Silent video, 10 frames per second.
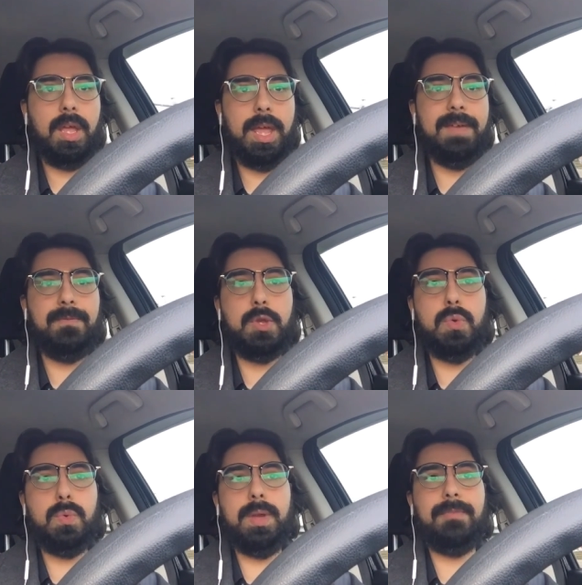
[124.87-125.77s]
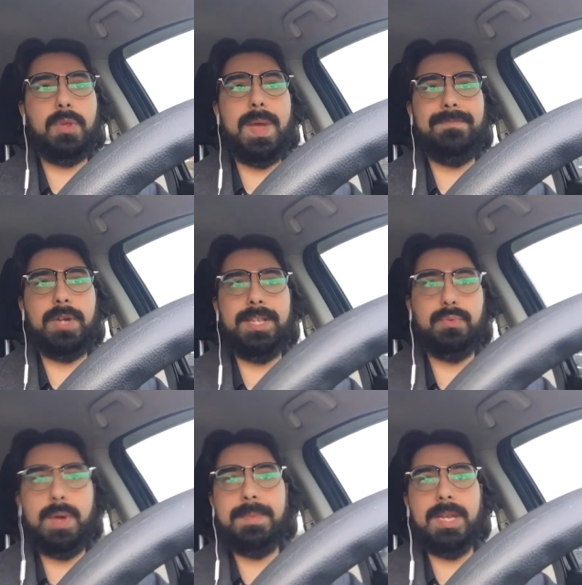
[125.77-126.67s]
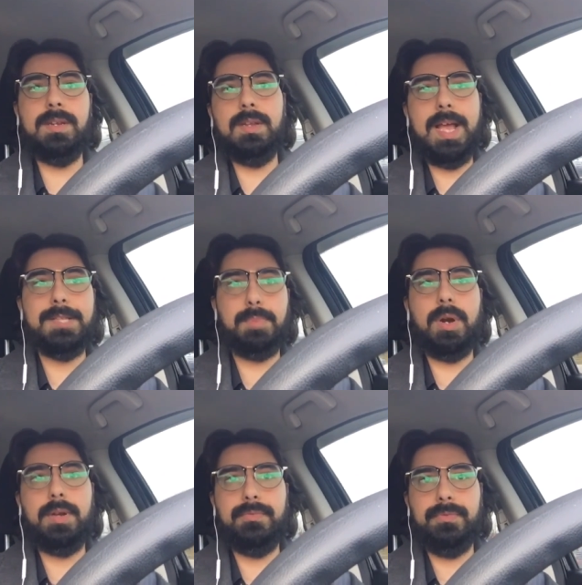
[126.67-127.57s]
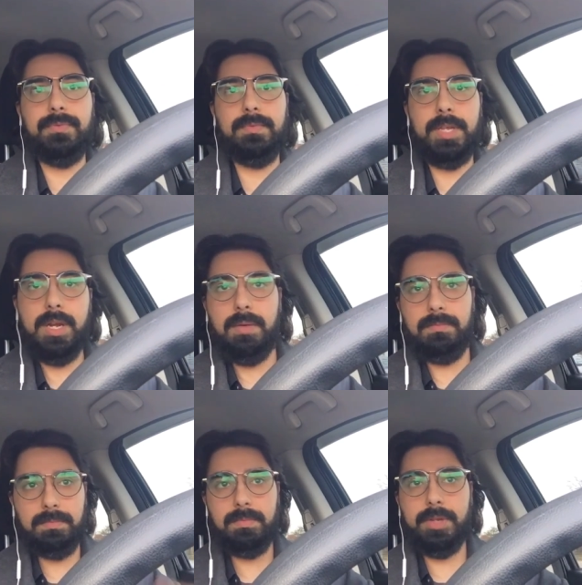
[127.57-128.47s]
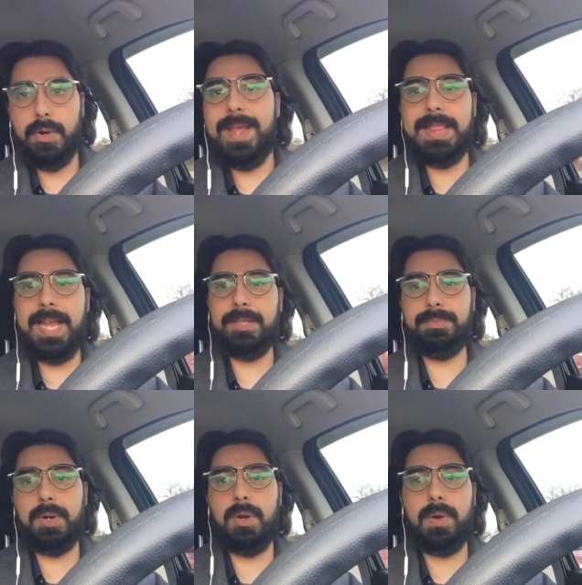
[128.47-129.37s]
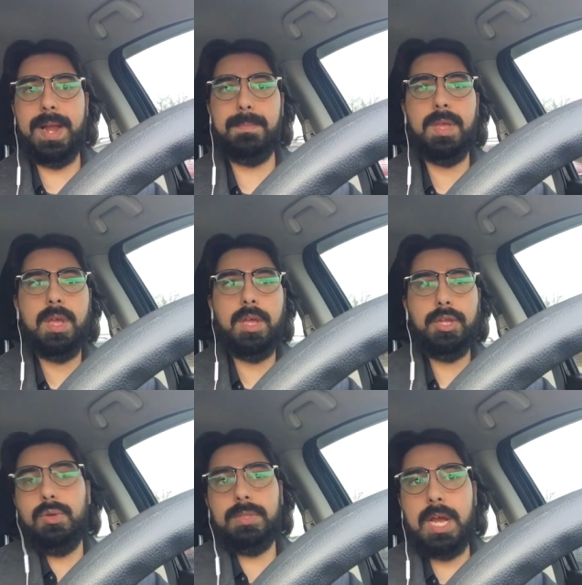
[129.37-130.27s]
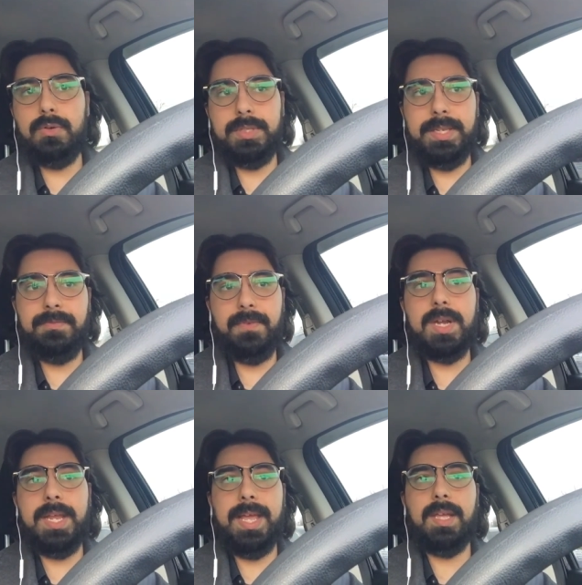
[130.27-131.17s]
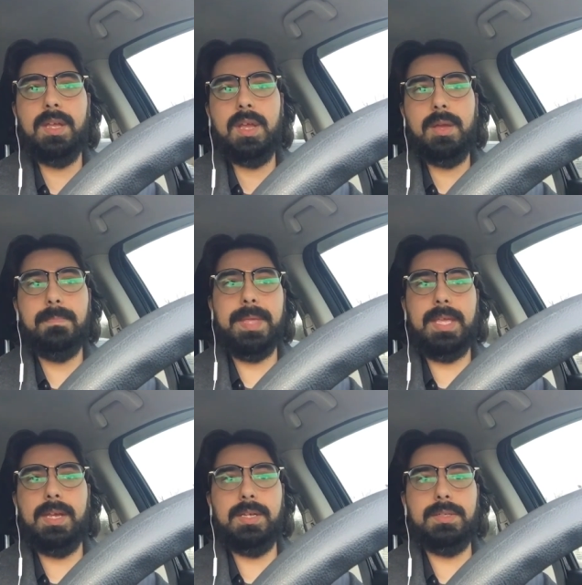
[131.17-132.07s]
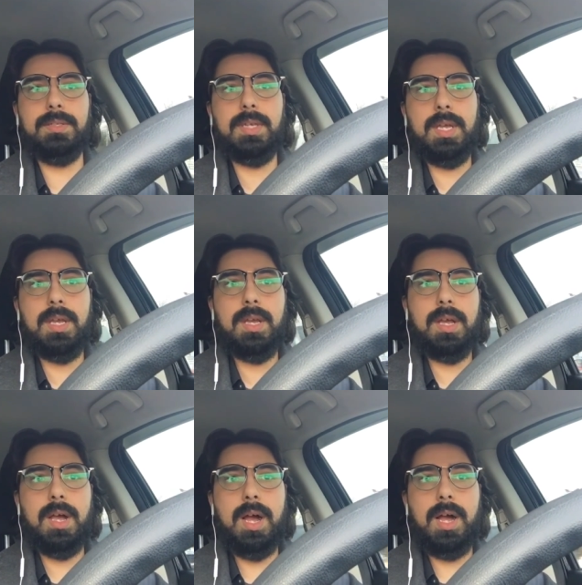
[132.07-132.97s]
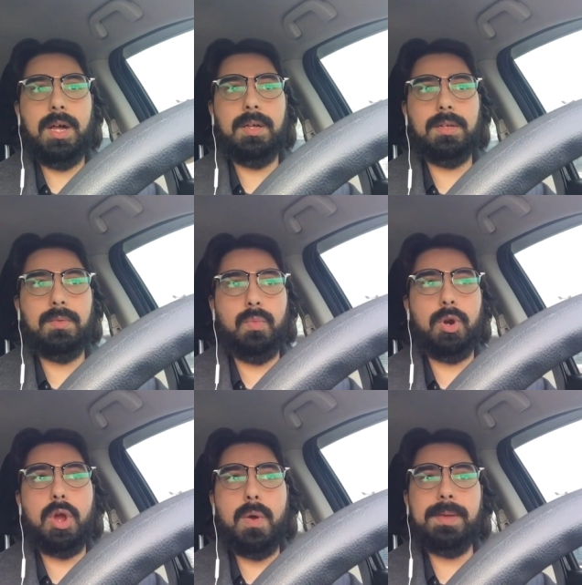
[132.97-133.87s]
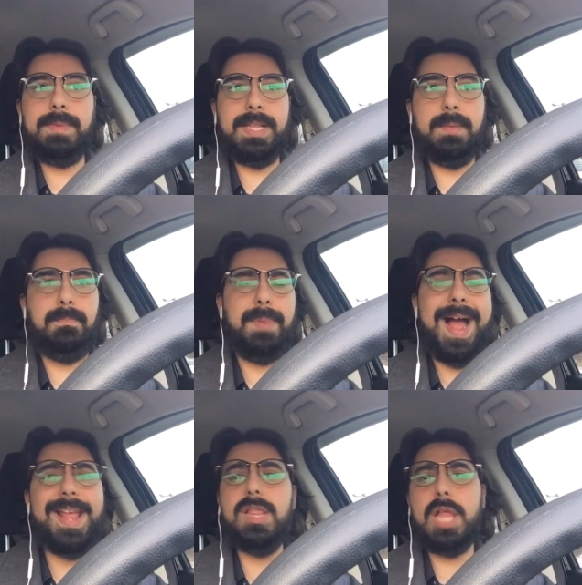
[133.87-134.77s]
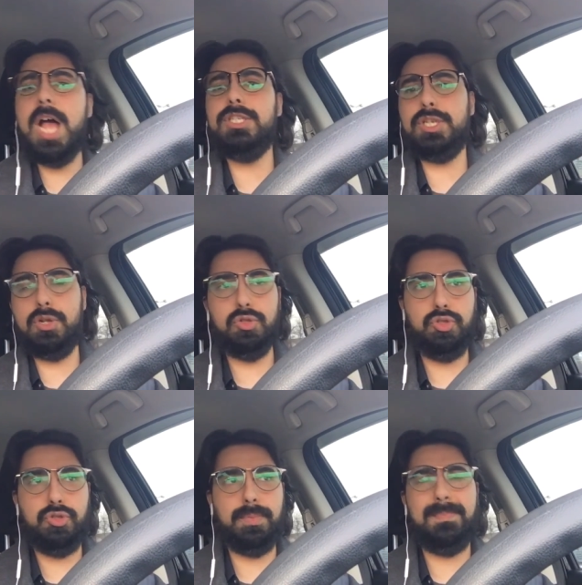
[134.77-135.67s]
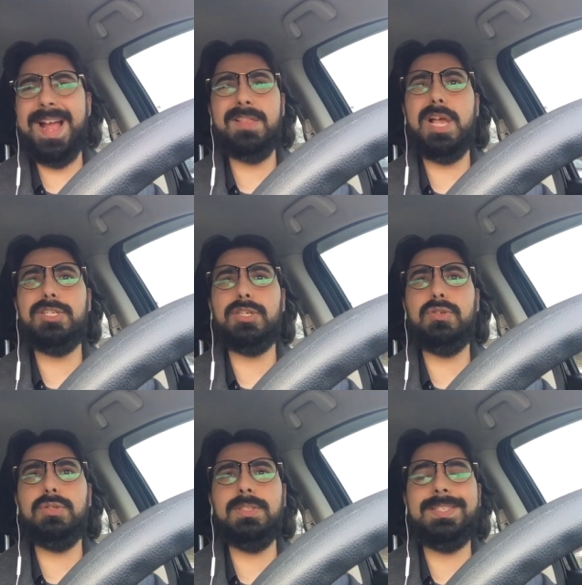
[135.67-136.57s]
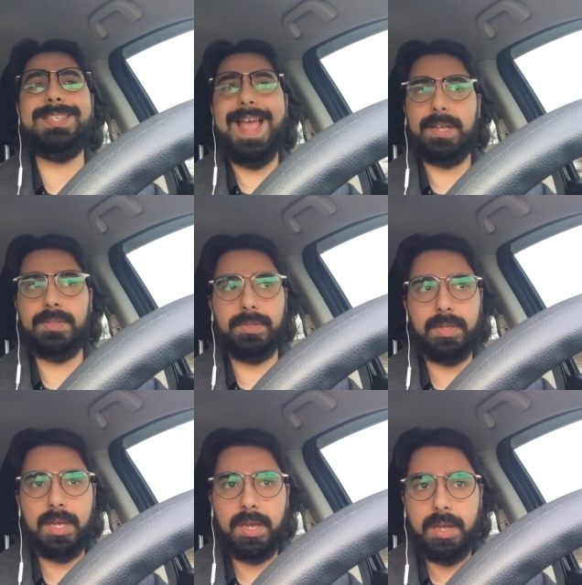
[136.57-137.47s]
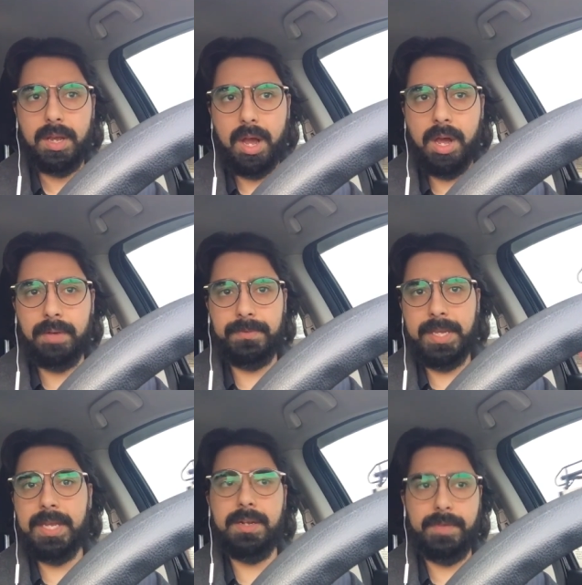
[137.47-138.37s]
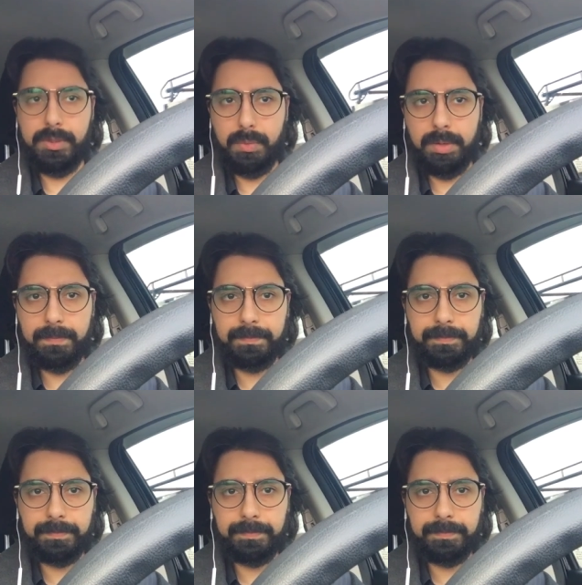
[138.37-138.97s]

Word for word: if you if you have trans women as part of you know your athletics program, you'll not receive funding because uh, we're going by the biological biological sex of the individual.